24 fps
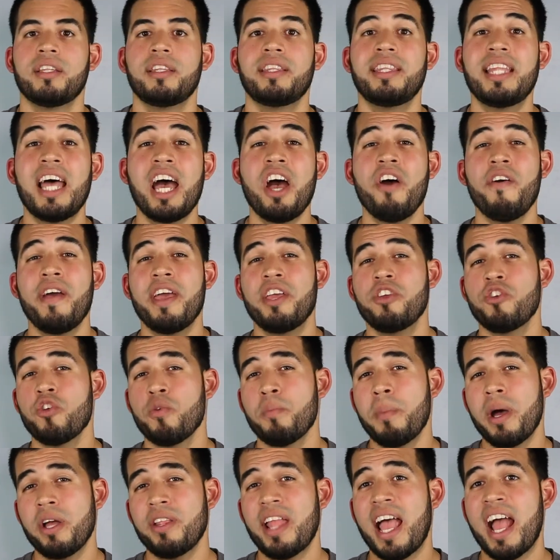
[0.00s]
Now, if you
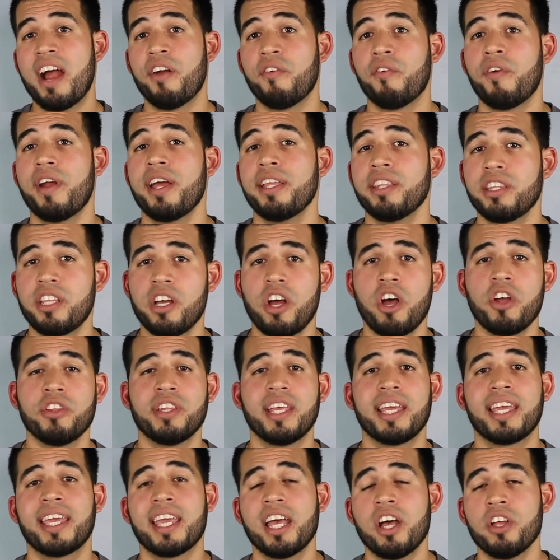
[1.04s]
mount a red dot on
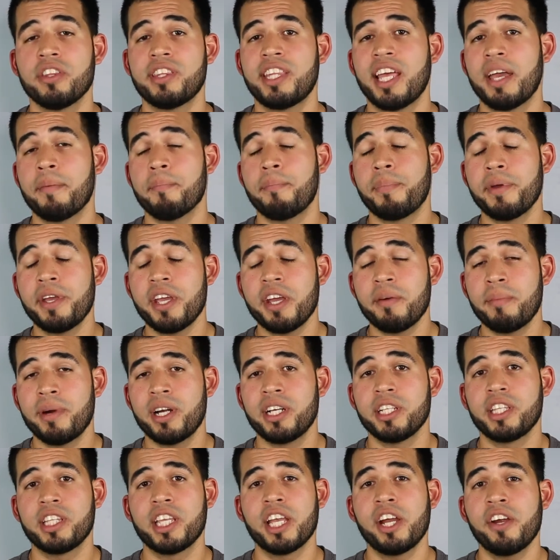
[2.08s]
the Kel-tec
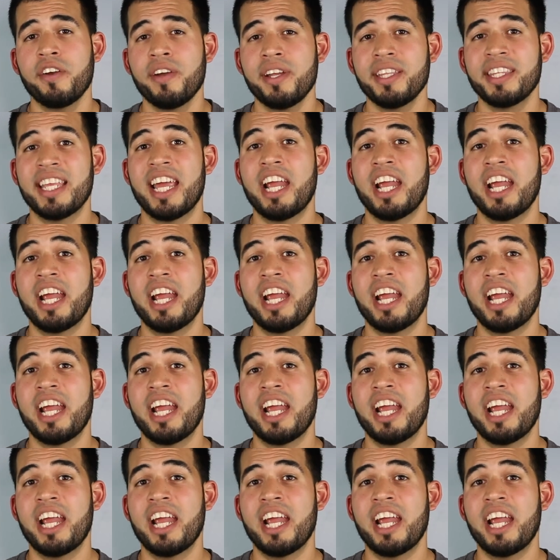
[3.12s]
PMR30,